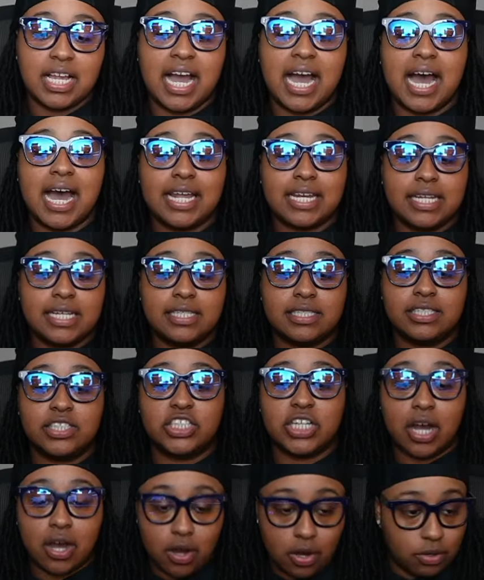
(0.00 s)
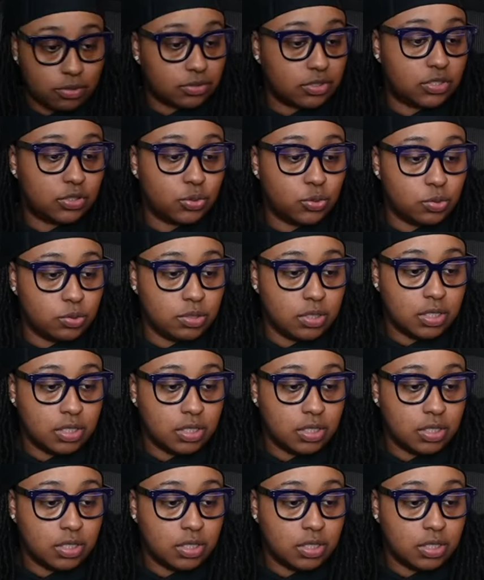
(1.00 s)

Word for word: I need y'all to